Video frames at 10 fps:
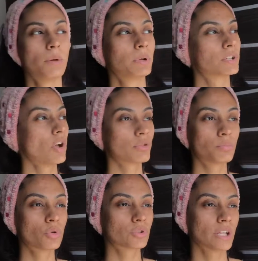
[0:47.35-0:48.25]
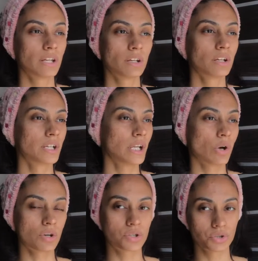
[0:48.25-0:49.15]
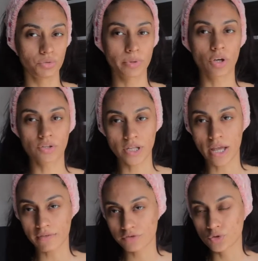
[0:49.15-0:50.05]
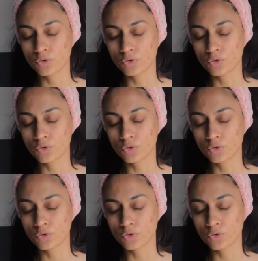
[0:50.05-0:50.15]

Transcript: but not more than a day or two, because I have